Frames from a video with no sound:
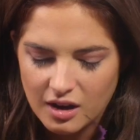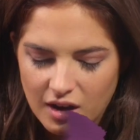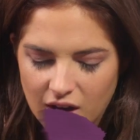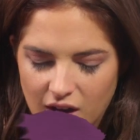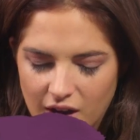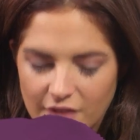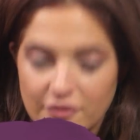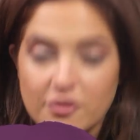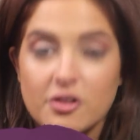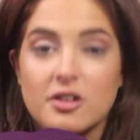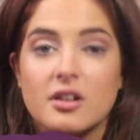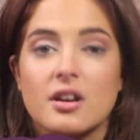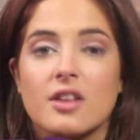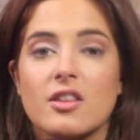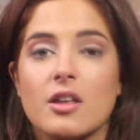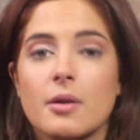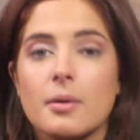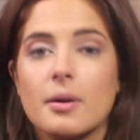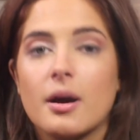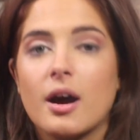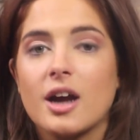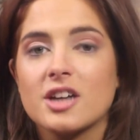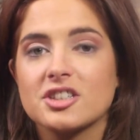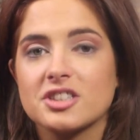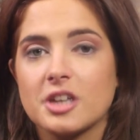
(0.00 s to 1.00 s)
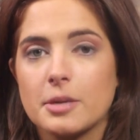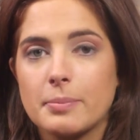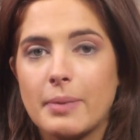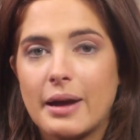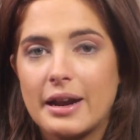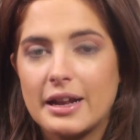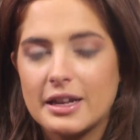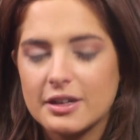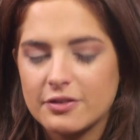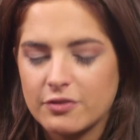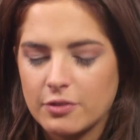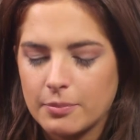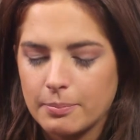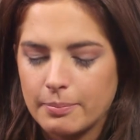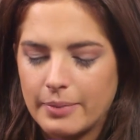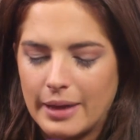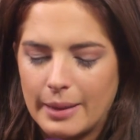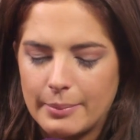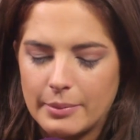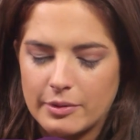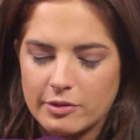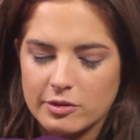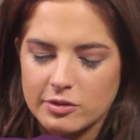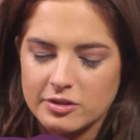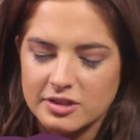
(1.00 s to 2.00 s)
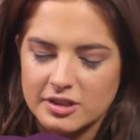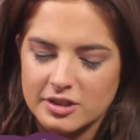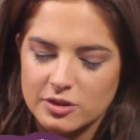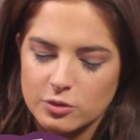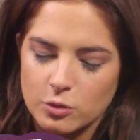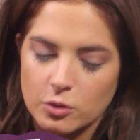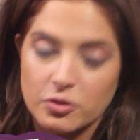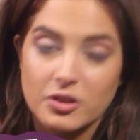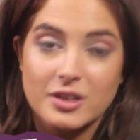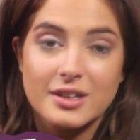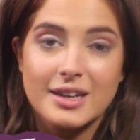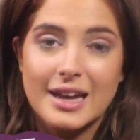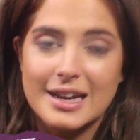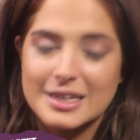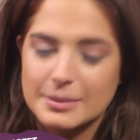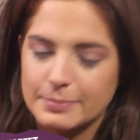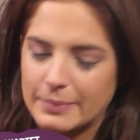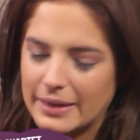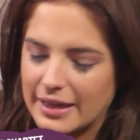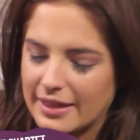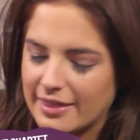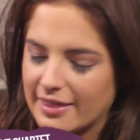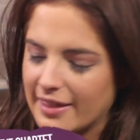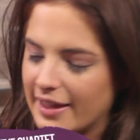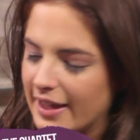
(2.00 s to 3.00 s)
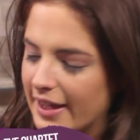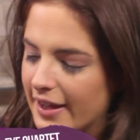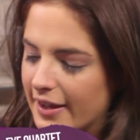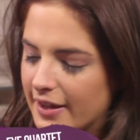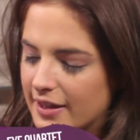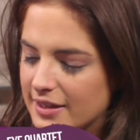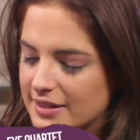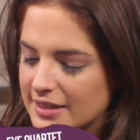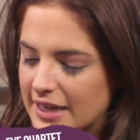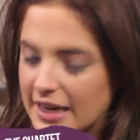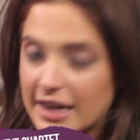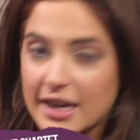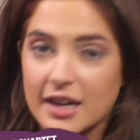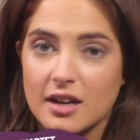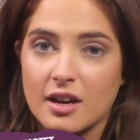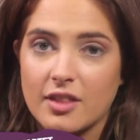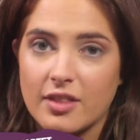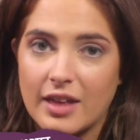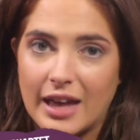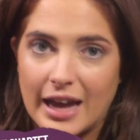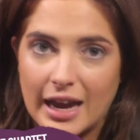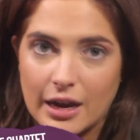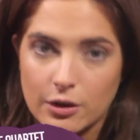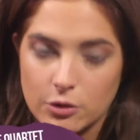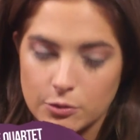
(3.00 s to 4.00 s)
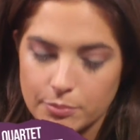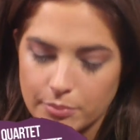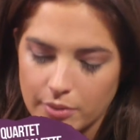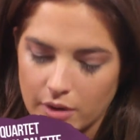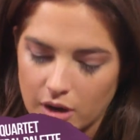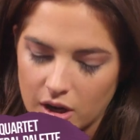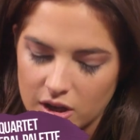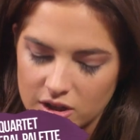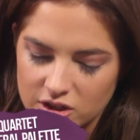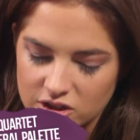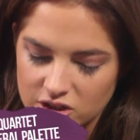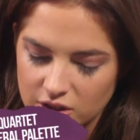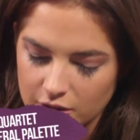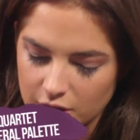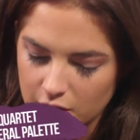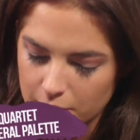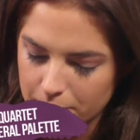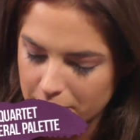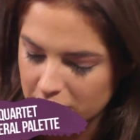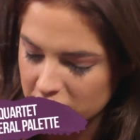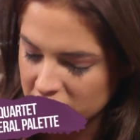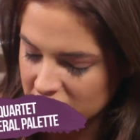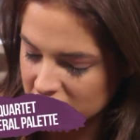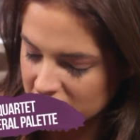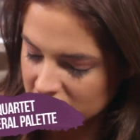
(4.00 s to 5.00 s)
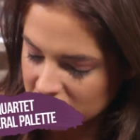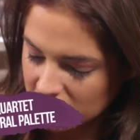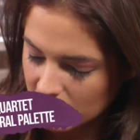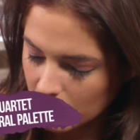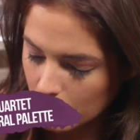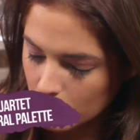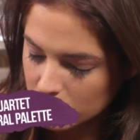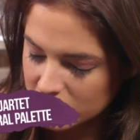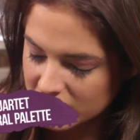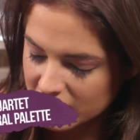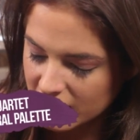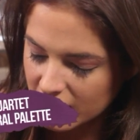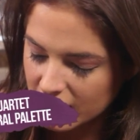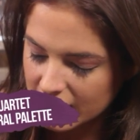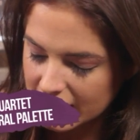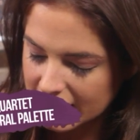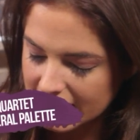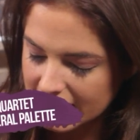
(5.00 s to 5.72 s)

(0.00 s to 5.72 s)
I've got another eyeshadow palette from bareMinerals, and it's called The Next Big Thing. Taking another angled brush, I'm going to be using this goldy colour